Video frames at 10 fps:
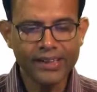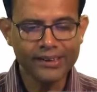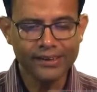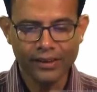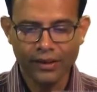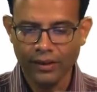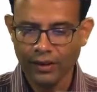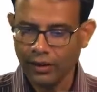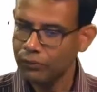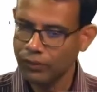is,
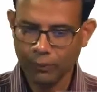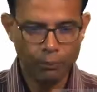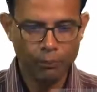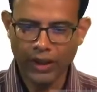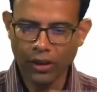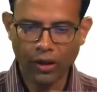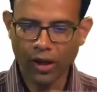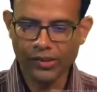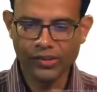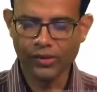
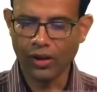because